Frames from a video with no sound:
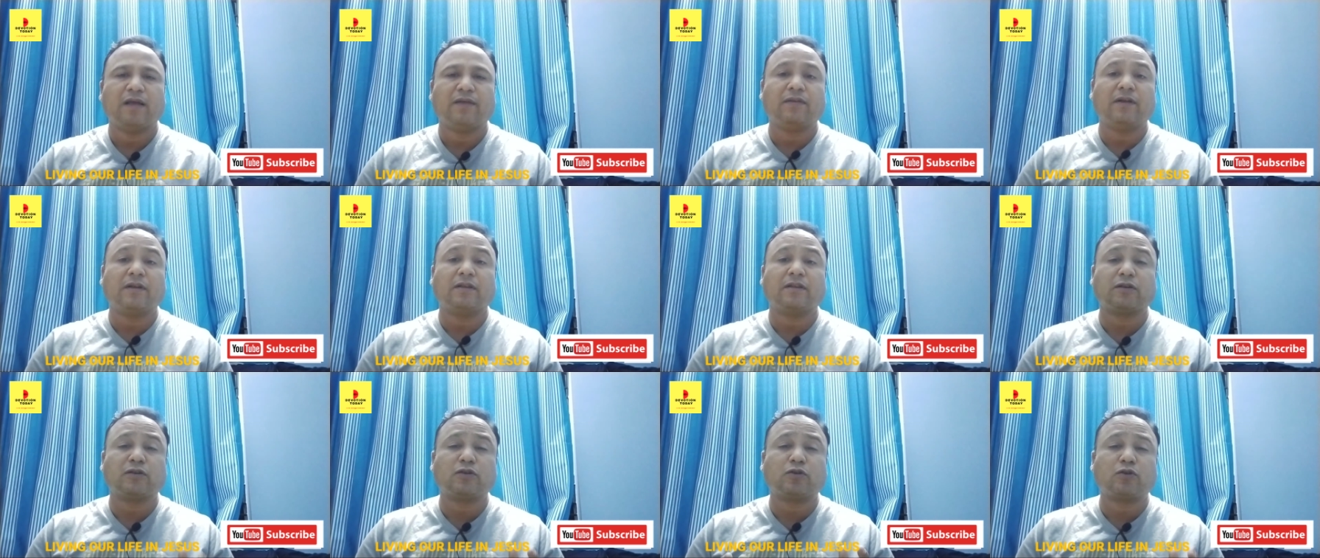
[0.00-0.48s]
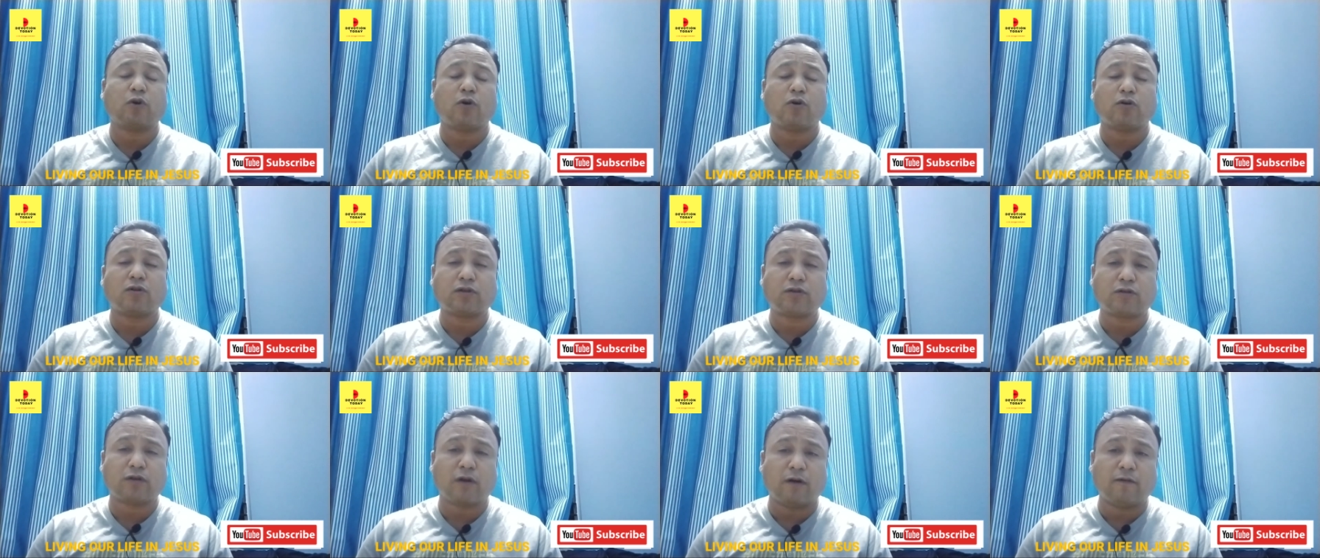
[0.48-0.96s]
that the
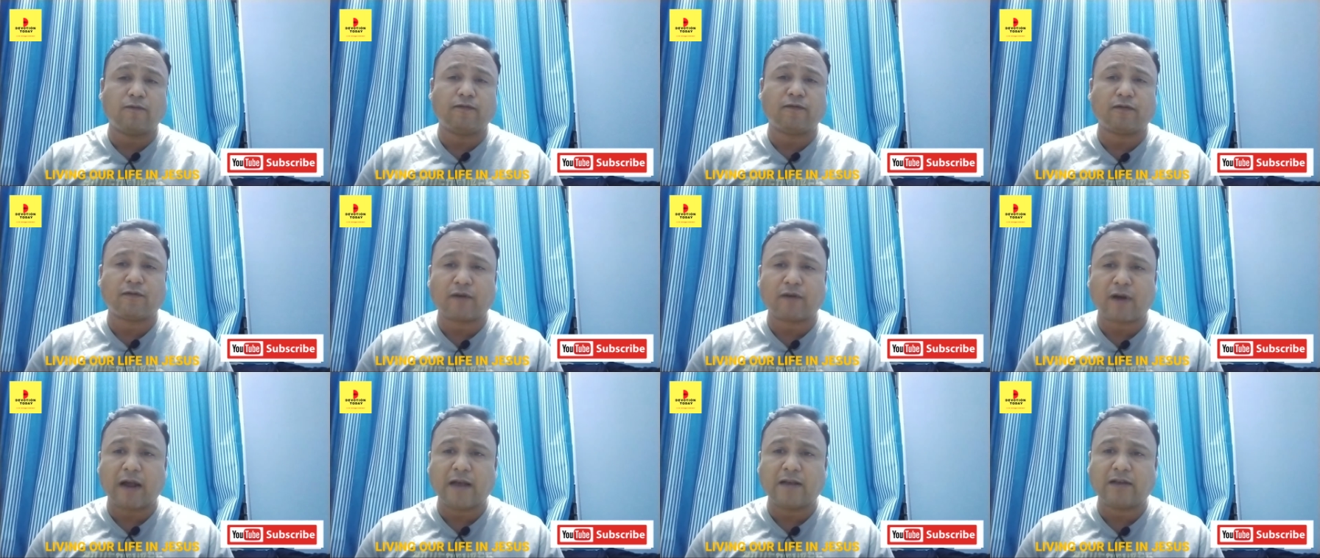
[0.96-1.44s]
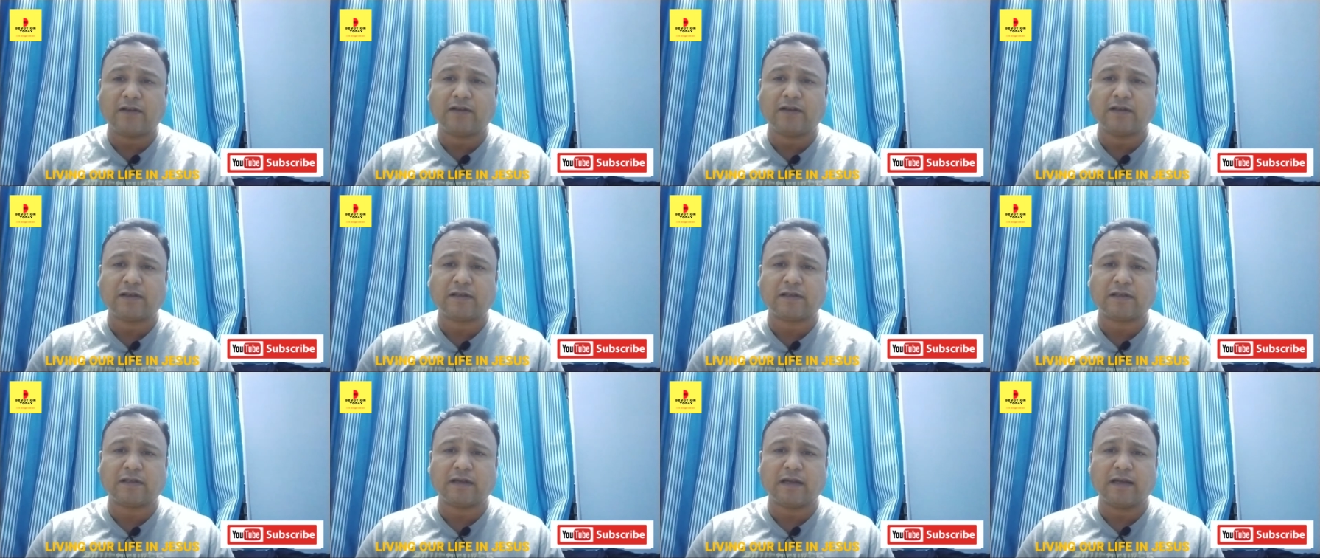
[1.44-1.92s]
source of
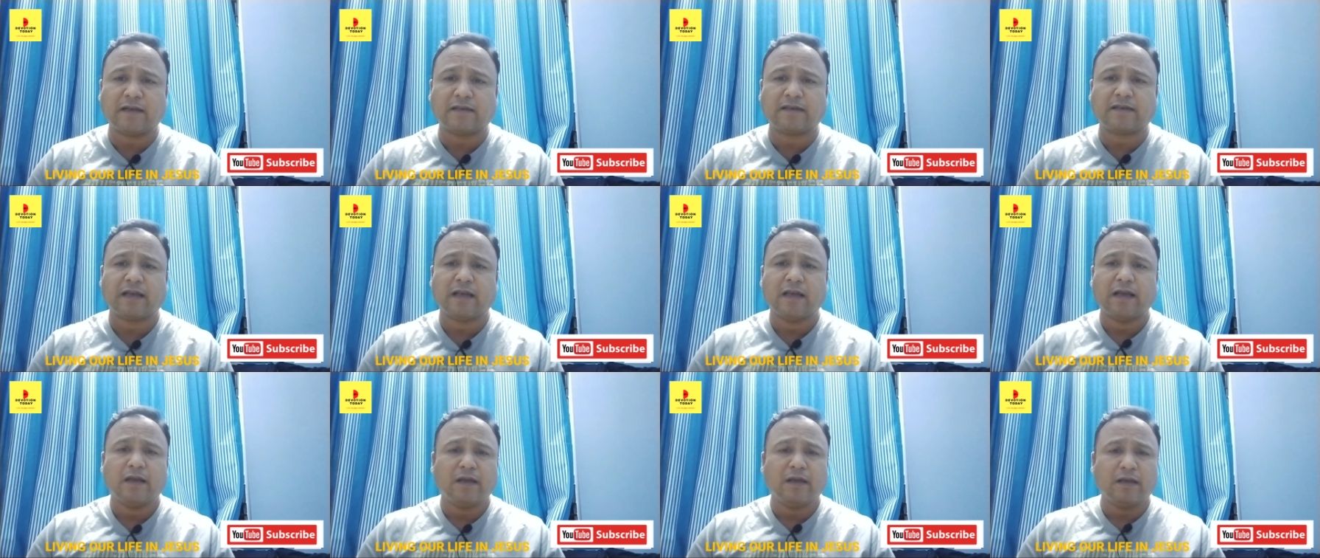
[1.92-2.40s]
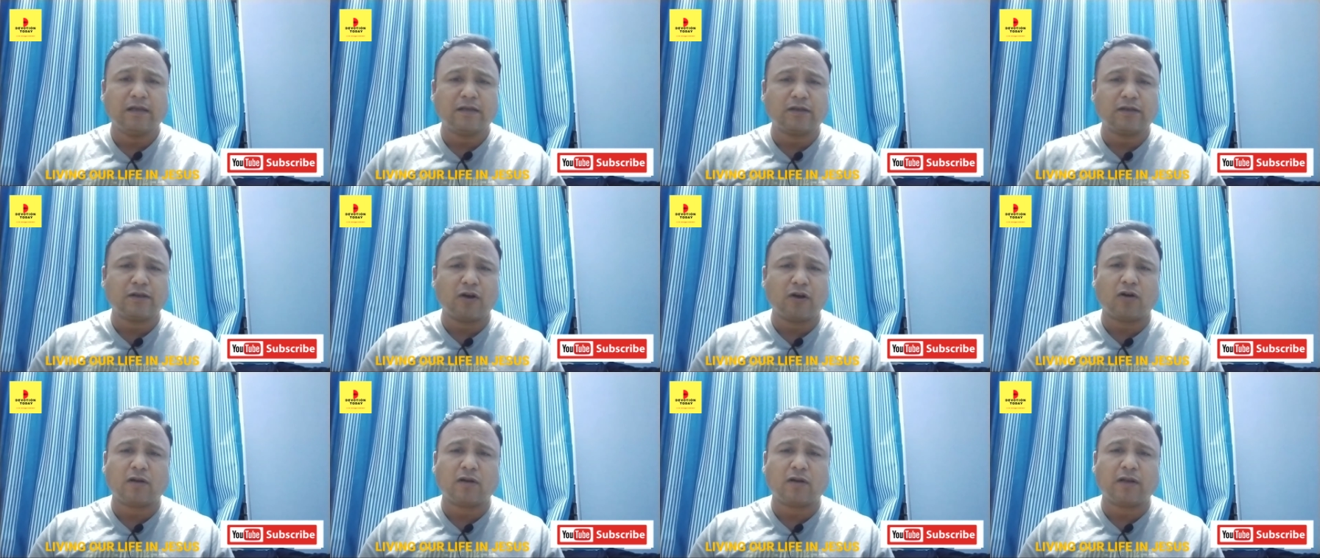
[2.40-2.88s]
righteousness is
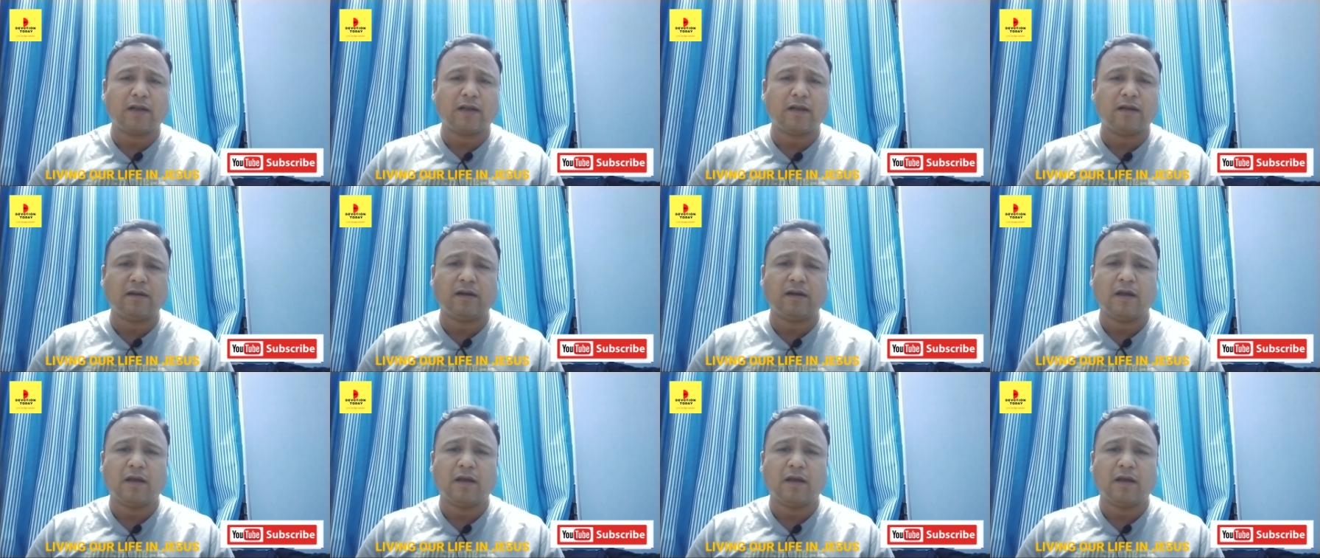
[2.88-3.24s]
not in